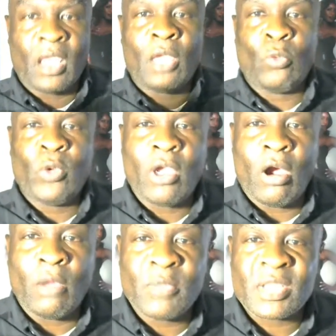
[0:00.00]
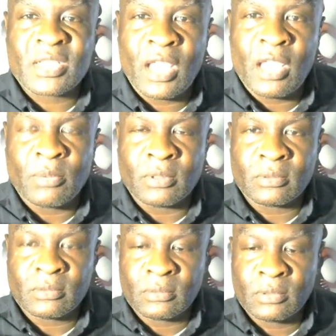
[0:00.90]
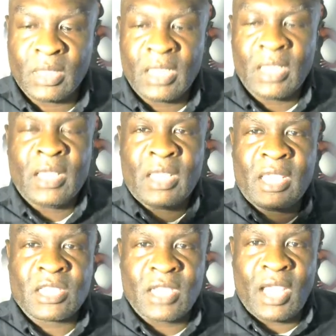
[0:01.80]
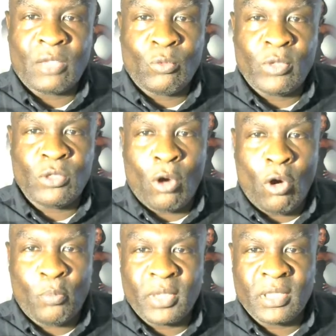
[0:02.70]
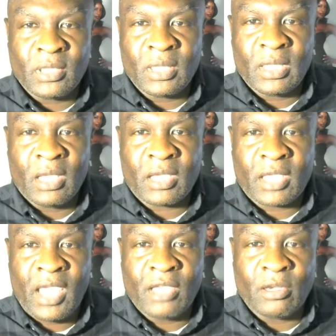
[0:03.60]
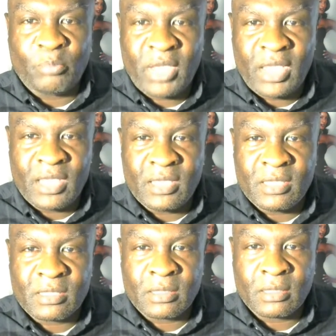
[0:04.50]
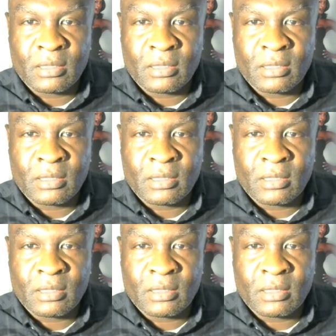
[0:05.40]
and we are mislabeled. It's like when you open a can of peas